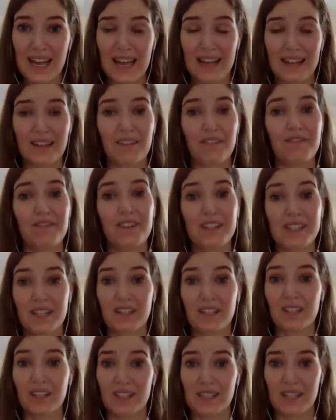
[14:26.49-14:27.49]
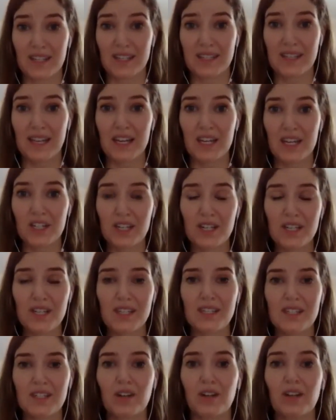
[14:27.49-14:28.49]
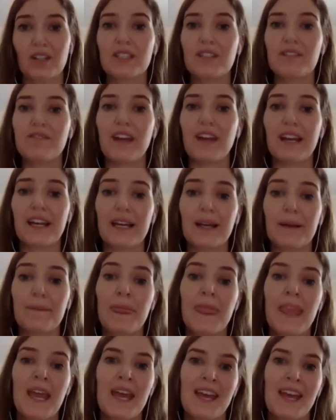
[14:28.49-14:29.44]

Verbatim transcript: and the physical sensations, cultivating